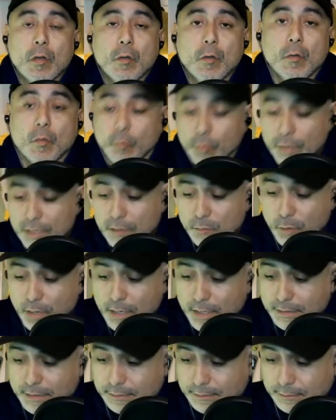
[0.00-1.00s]
We
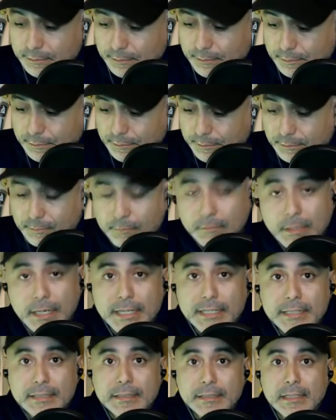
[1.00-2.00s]
won,
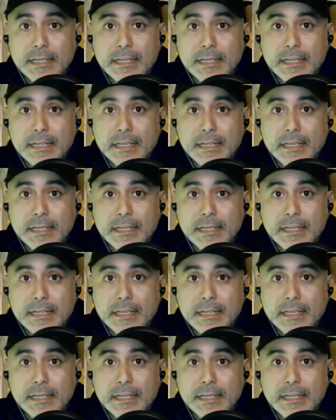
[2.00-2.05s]
right?